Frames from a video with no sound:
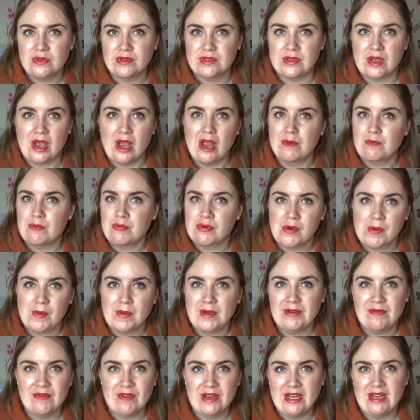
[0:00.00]
so I'd
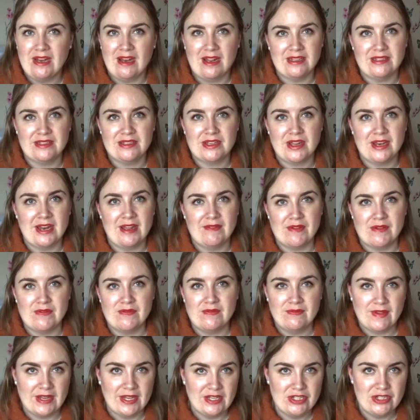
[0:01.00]
probably really like to go and have a
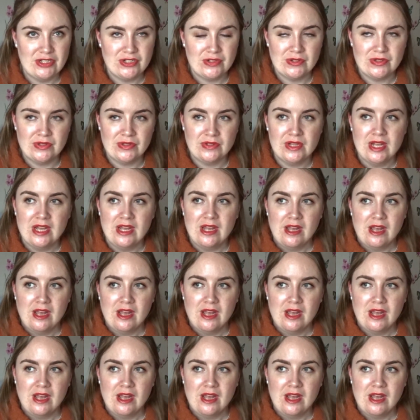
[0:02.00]
facial.